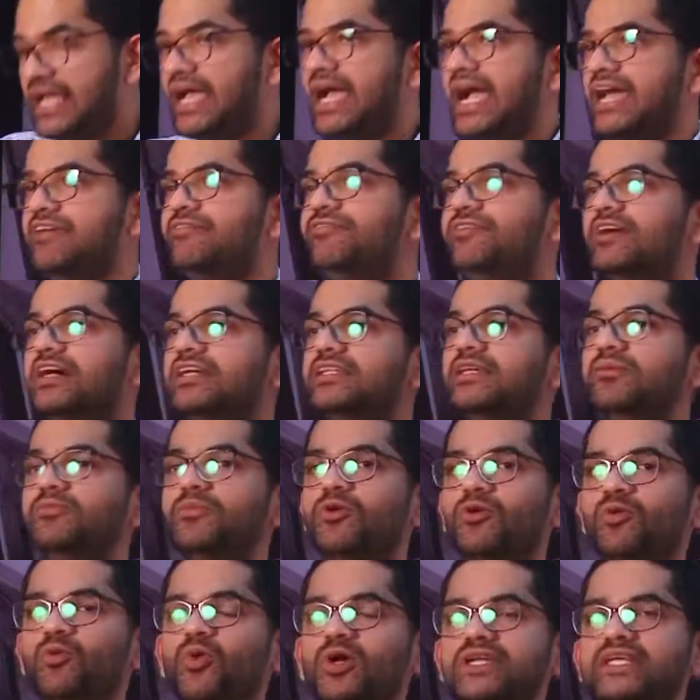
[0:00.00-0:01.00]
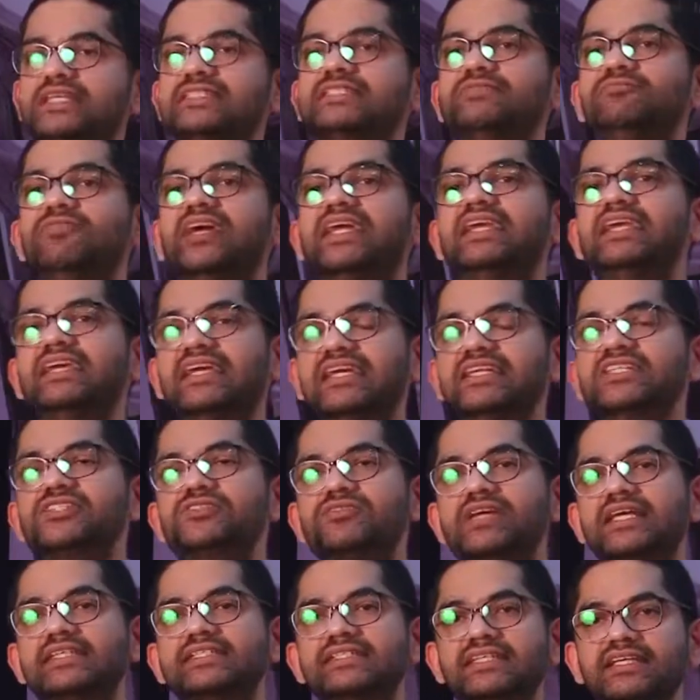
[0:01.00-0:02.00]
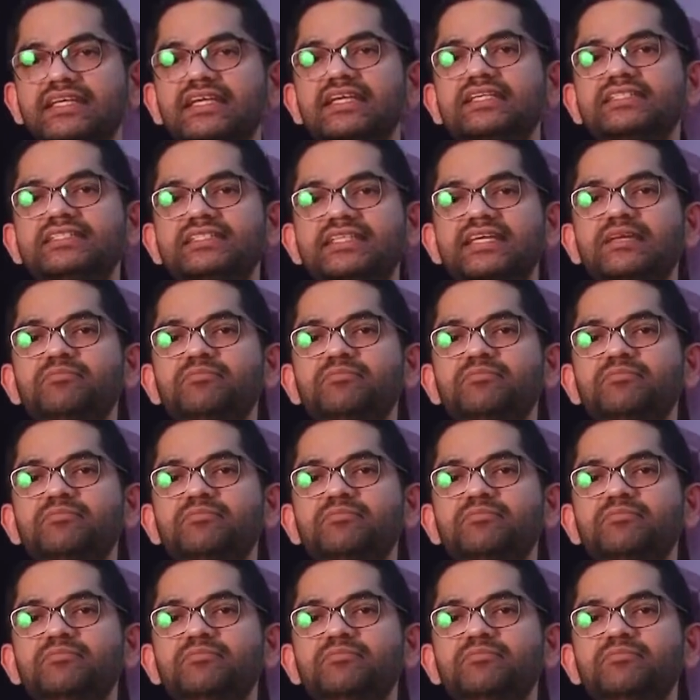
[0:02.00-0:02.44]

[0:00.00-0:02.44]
And furthermore, what is very interesting is,